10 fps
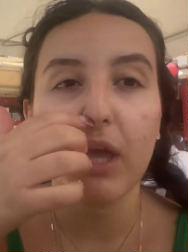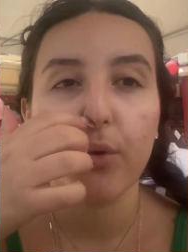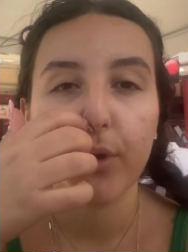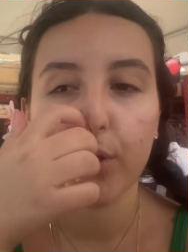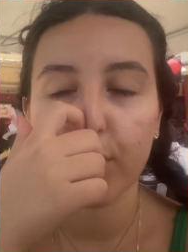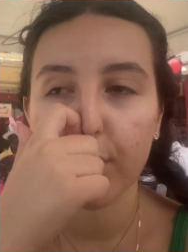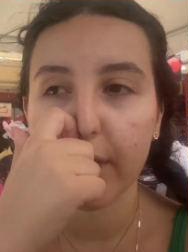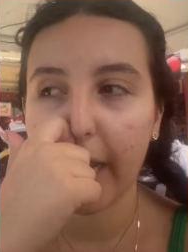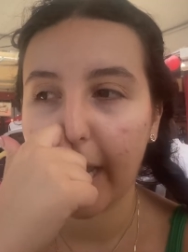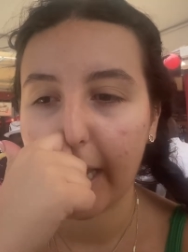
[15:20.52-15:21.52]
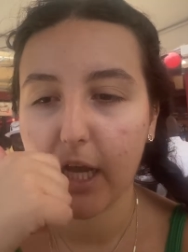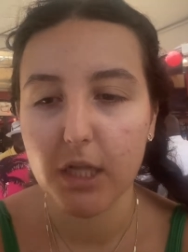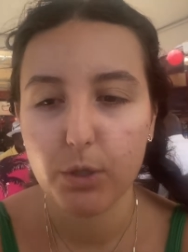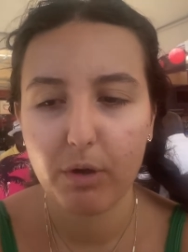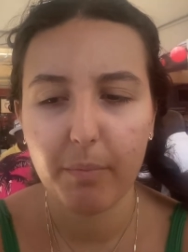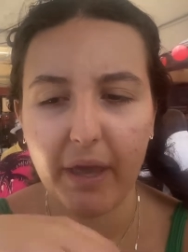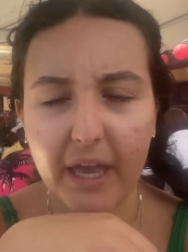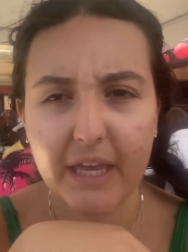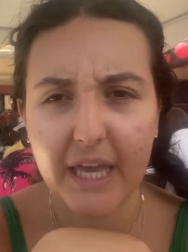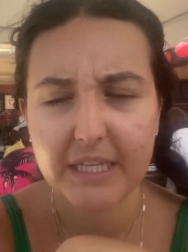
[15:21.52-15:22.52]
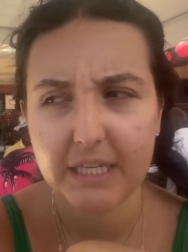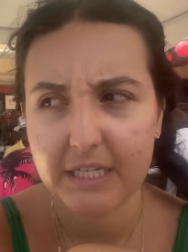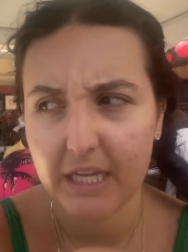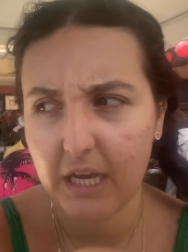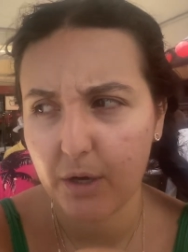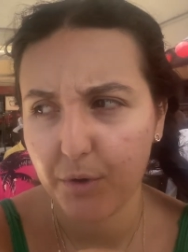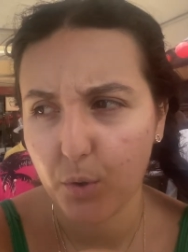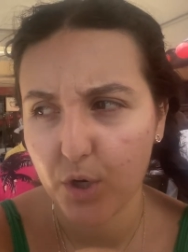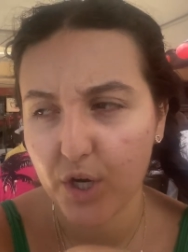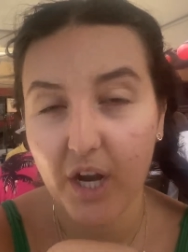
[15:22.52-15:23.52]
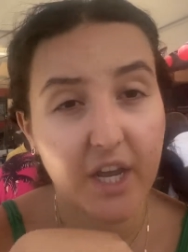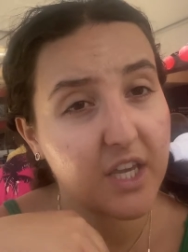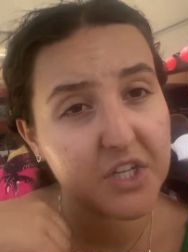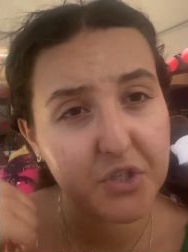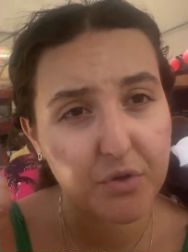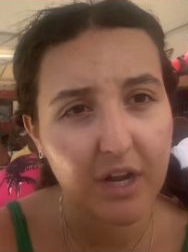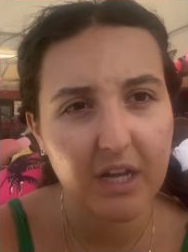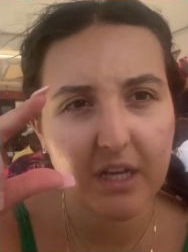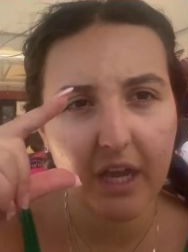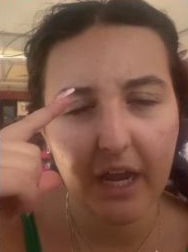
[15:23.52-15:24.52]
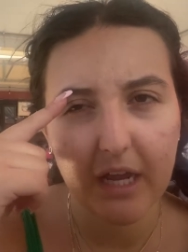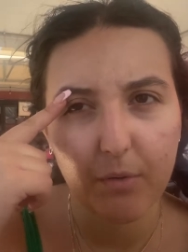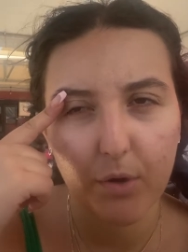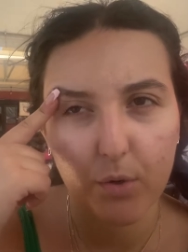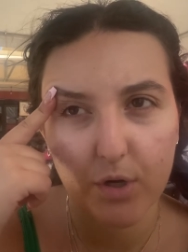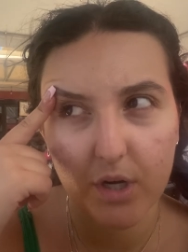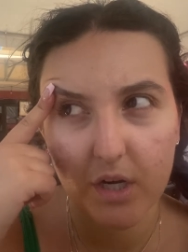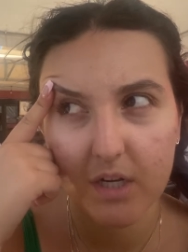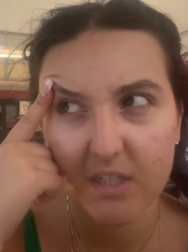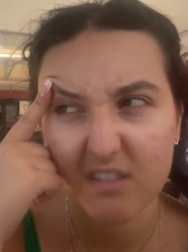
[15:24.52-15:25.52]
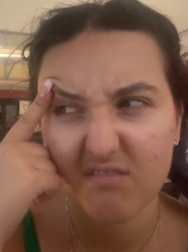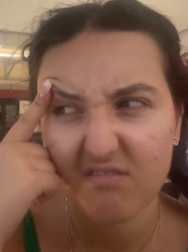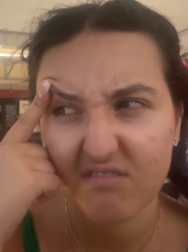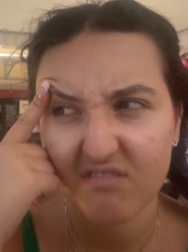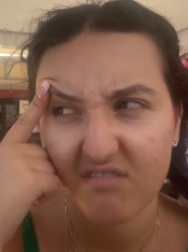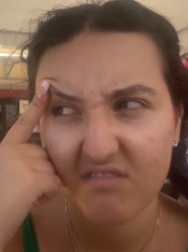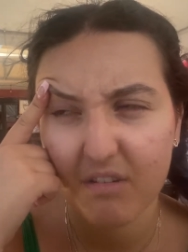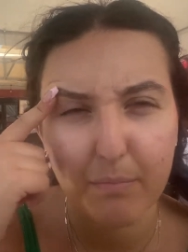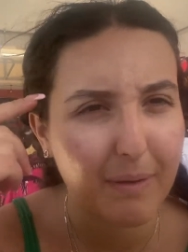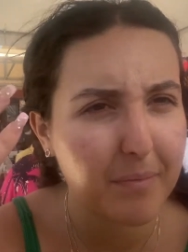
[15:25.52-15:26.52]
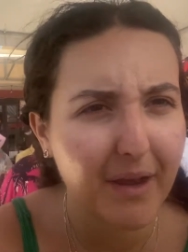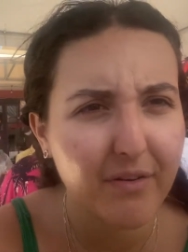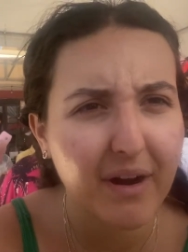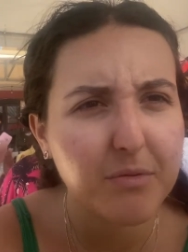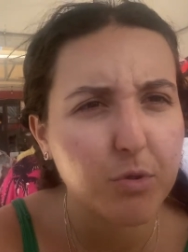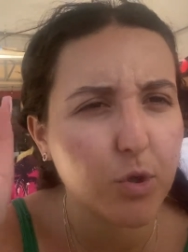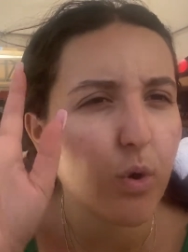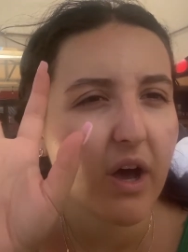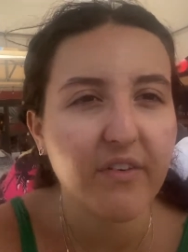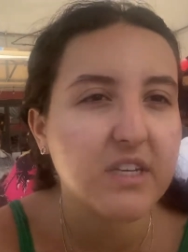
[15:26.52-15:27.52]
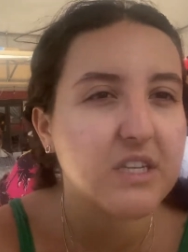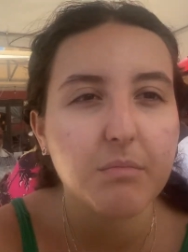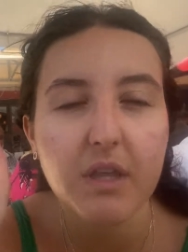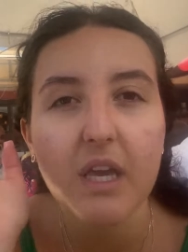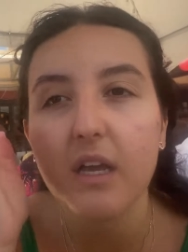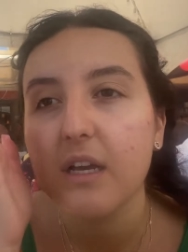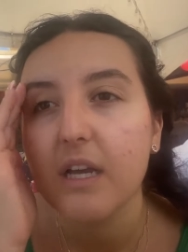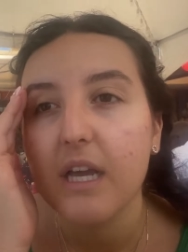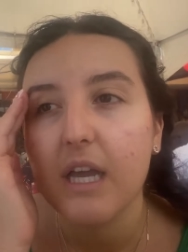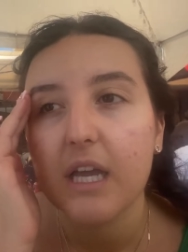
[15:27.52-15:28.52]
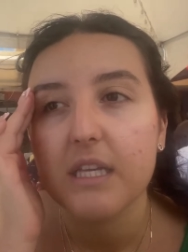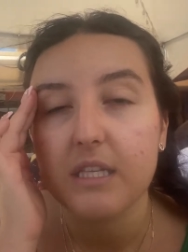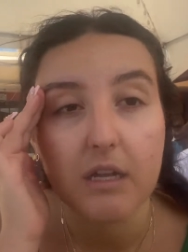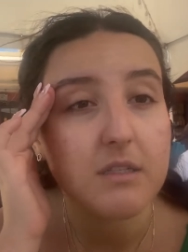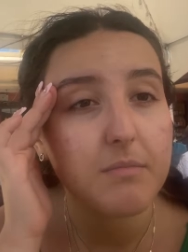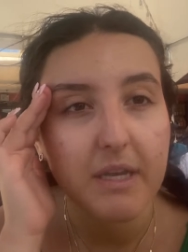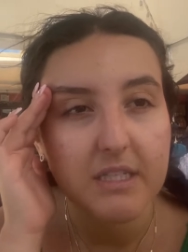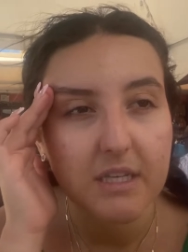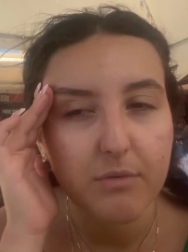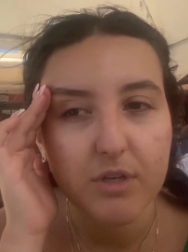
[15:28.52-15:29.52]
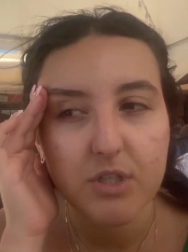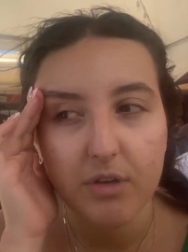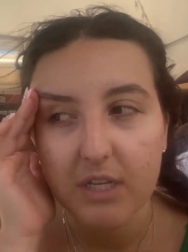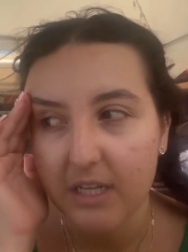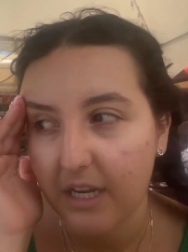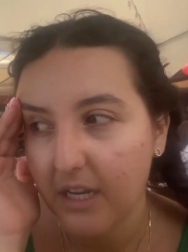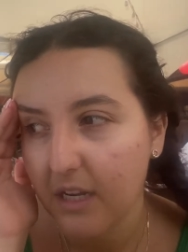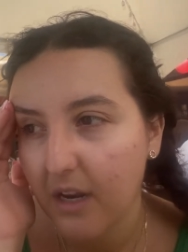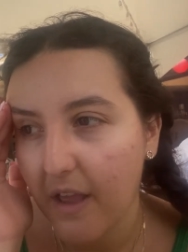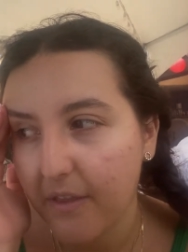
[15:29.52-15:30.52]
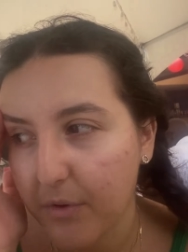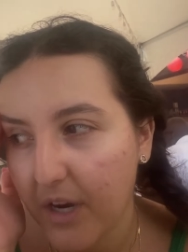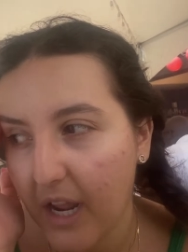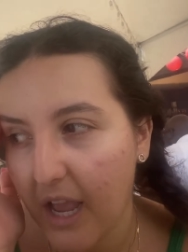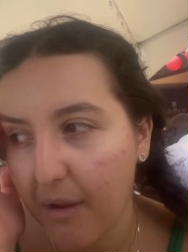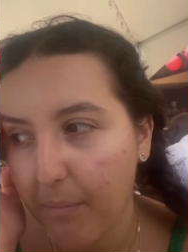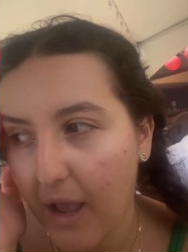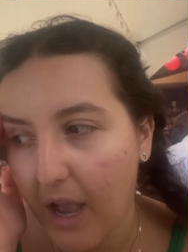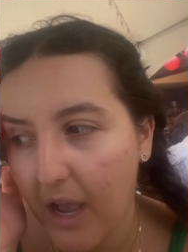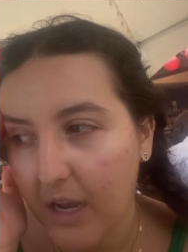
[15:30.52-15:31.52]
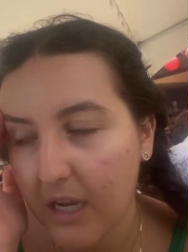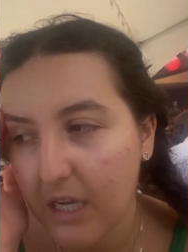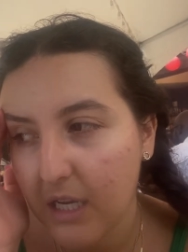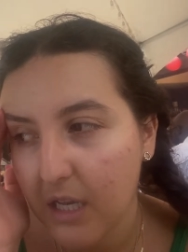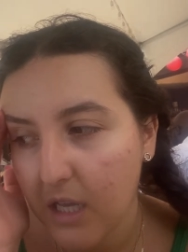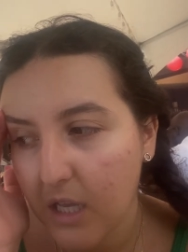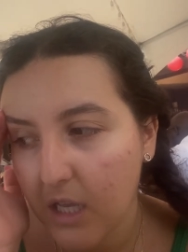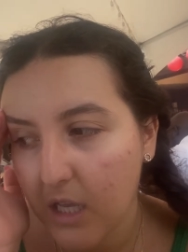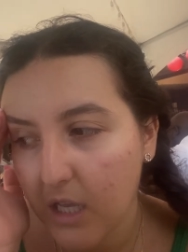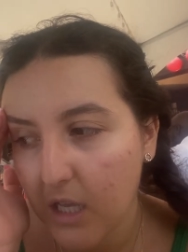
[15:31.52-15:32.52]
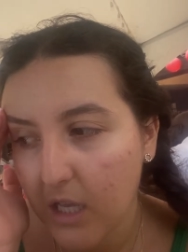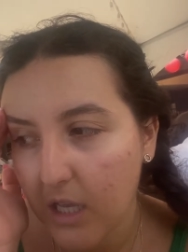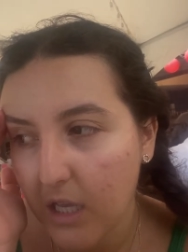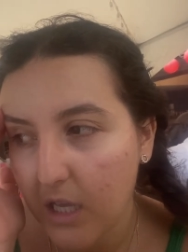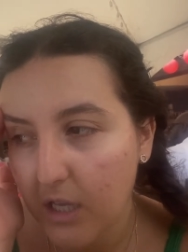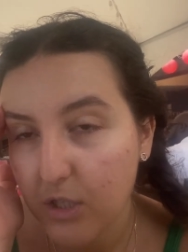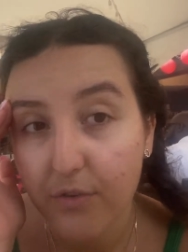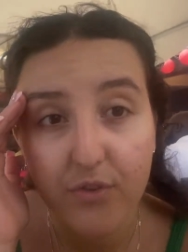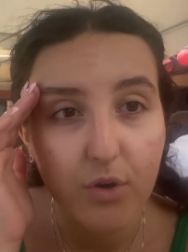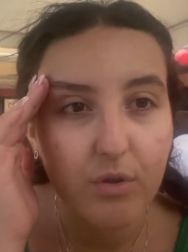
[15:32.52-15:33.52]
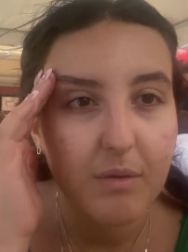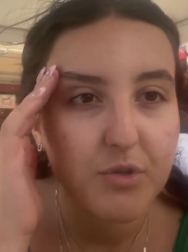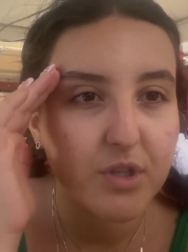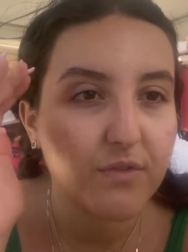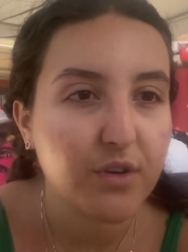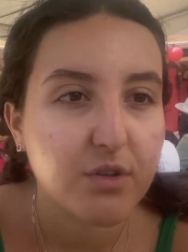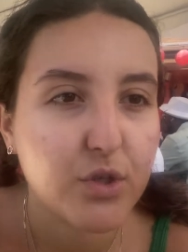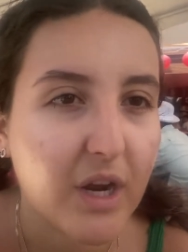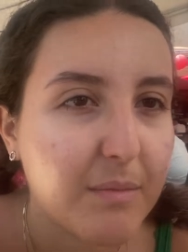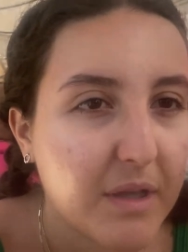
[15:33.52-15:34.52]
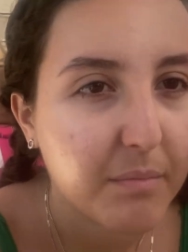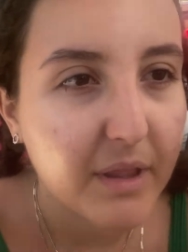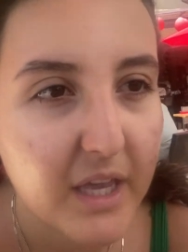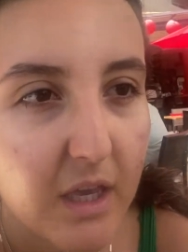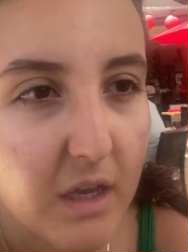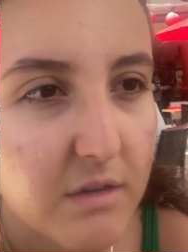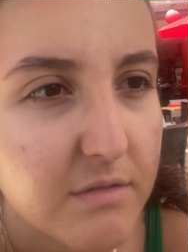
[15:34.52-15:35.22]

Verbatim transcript: we ordered a Kalua pig quesadilla, we ordered ahi tuna, and we ordered baby back ribs with guava something. Sounds amazing. We're so excited. I think we're gonna head back. Show them the view. The view. Let me show the view. Sorry, I'm like blacking out.